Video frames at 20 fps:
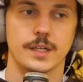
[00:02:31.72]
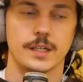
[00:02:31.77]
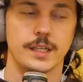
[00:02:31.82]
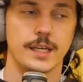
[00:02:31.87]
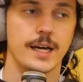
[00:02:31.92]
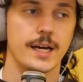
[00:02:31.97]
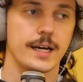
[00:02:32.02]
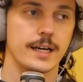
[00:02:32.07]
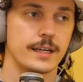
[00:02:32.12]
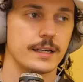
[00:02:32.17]

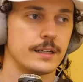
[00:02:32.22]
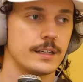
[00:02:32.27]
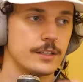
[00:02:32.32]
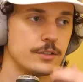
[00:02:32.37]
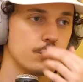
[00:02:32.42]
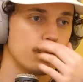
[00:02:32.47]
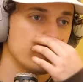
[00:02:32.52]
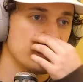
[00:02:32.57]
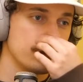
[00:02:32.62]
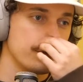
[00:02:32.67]
Yeah,
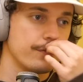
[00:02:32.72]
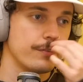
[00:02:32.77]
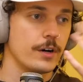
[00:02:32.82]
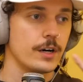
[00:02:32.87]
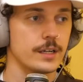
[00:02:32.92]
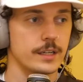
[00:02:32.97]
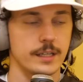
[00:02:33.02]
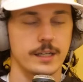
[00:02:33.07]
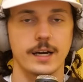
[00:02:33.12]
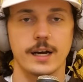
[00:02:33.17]
it's really
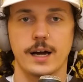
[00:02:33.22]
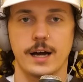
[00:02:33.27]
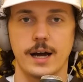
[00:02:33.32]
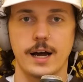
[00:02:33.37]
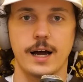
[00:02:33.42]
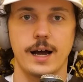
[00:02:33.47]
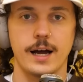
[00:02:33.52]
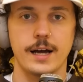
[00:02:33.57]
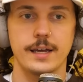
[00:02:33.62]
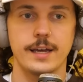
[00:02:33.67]
funny.
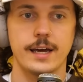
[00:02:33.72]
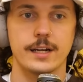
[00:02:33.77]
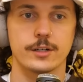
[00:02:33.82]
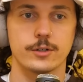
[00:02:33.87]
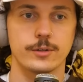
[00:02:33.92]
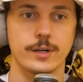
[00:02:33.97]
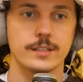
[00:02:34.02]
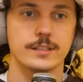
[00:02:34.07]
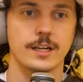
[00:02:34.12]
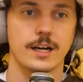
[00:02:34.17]
I had
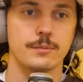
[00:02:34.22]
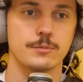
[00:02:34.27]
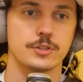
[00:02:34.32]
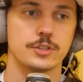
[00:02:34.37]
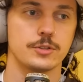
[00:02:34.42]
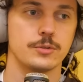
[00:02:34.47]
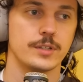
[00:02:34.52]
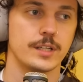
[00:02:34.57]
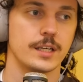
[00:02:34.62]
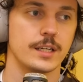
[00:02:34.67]
a great time
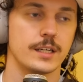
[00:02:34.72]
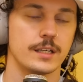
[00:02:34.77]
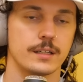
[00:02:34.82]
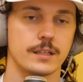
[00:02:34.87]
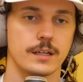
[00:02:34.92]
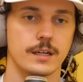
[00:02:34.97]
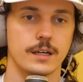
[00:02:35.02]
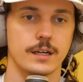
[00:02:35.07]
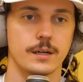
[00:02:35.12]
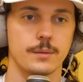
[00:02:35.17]
shooting
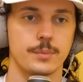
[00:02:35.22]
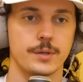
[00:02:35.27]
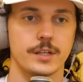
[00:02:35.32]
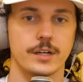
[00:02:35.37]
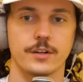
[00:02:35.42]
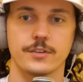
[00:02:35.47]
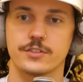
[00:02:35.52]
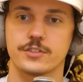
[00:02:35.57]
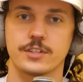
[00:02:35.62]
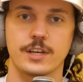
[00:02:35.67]
it,
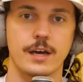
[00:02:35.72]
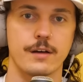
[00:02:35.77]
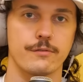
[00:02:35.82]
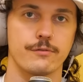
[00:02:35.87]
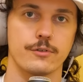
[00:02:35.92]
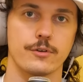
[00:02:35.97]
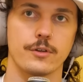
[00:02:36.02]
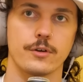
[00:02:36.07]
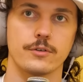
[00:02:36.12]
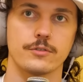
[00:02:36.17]
being on
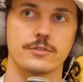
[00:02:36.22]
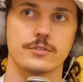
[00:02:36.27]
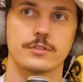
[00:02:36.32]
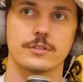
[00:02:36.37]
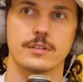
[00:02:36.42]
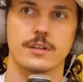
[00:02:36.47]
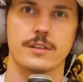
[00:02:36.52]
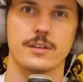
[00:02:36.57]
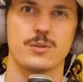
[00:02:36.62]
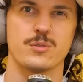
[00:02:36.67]
set for
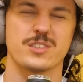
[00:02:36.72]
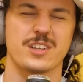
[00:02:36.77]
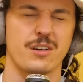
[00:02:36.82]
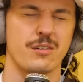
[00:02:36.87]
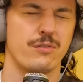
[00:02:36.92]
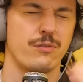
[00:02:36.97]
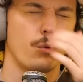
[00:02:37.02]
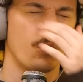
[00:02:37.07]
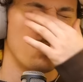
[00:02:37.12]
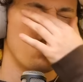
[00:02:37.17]
those, I think it was
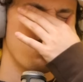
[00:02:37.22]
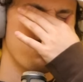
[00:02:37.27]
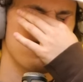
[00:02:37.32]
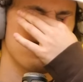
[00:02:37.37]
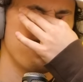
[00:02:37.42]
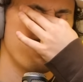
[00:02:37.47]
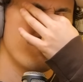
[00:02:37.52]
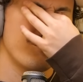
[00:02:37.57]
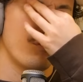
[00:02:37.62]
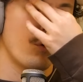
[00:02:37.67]
like
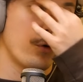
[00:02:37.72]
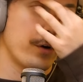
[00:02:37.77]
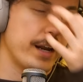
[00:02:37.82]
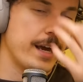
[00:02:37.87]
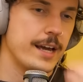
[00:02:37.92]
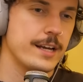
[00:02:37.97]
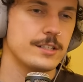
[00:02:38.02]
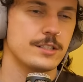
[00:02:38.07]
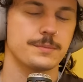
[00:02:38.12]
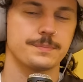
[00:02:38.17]
three or four
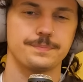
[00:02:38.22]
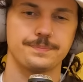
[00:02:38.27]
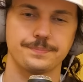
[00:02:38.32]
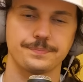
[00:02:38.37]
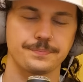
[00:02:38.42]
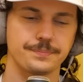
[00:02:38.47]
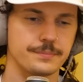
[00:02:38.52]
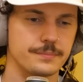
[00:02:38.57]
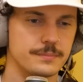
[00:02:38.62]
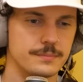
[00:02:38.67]
days.
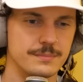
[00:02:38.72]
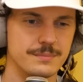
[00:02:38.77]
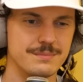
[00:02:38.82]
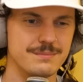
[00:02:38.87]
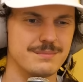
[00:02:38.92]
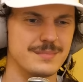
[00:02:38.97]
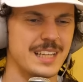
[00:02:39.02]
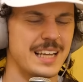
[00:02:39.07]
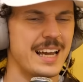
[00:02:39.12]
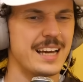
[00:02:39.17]

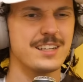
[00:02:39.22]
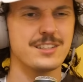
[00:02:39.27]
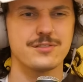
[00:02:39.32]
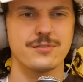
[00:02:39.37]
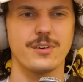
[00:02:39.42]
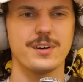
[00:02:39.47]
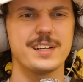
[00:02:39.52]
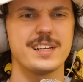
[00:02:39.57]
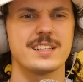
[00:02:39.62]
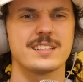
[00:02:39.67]
And it's
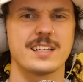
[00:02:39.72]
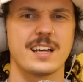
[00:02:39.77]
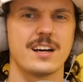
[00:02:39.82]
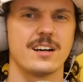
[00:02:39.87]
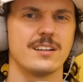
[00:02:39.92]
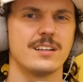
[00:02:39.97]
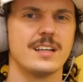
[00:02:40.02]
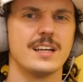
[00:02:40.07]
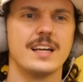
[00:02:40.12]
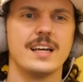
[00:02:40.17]
funny as
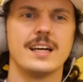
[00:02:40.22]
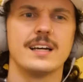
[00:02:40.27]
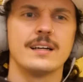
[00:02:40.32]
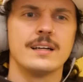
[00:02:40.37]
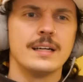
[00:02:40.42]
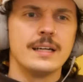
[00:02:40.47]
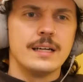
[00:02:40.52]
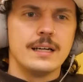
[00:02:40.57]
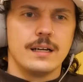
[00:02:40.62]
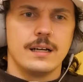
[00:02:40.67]
hell.
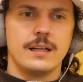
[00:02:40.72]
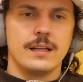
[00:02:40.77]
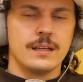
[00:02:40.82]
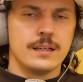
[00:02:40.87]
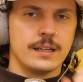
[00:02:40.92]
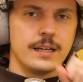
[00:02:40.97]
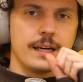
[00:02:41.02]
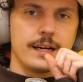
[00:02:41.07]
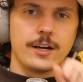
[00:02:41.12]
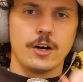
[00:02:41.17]

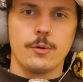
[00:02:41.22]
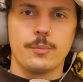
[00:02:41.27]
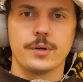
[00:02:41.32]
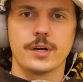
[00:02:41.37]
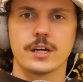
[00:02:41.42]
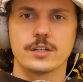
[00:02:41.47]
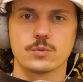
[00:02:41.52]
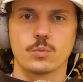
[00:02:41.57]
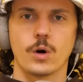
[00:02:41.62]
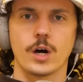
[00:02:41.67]
And I hope
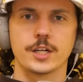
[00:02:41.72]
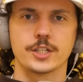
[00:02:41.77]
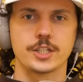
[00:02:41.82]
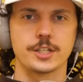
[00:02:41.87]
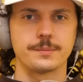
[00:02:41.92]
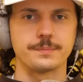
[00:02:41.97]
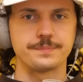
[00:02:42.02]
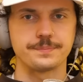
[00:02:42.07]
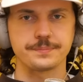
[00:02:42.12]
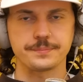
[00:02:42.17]
you guys watch
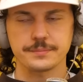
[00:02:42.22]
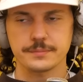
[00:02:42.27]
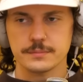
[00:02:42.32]
it.